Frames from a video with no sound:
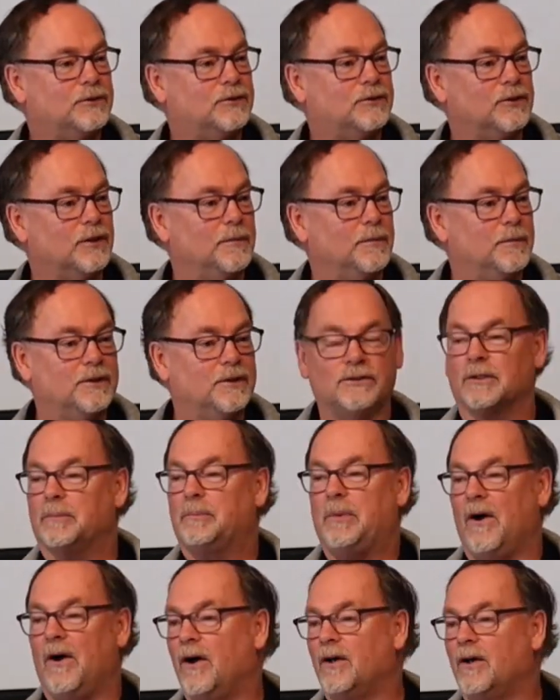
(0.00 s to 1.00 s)
sermons or
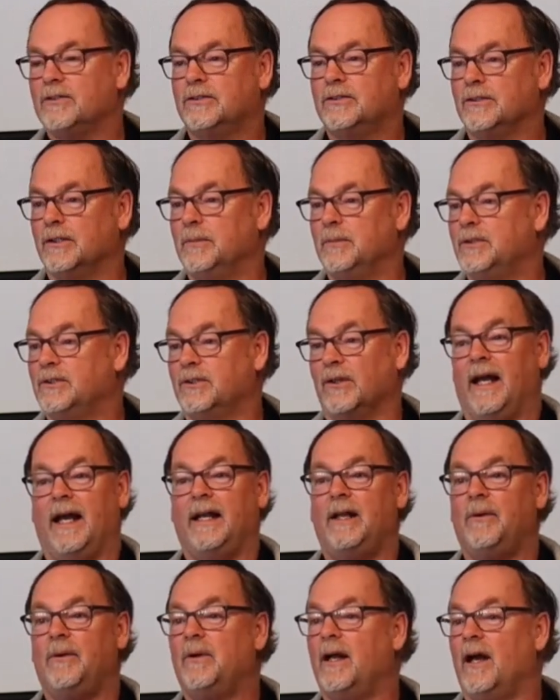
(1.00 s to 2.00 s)
Paul's sermons or
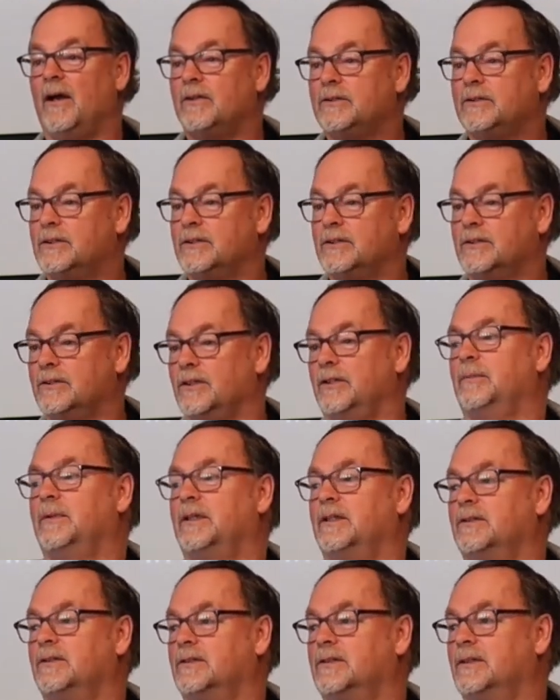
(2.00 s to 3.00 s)
anyone else's
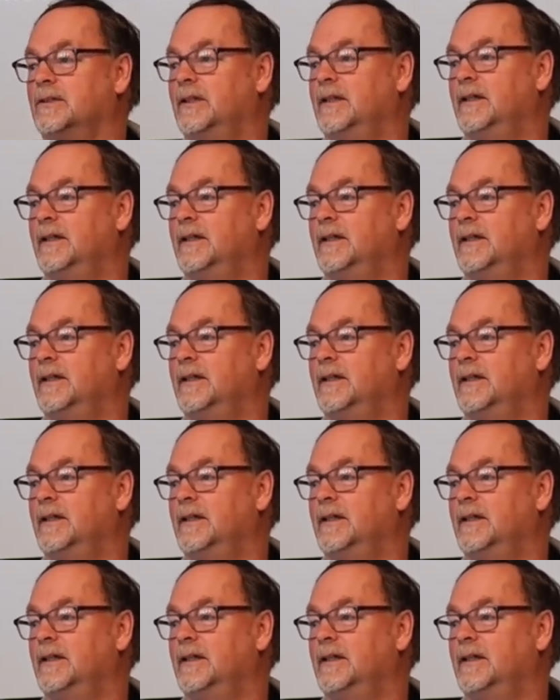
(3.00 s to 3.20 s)
sermons.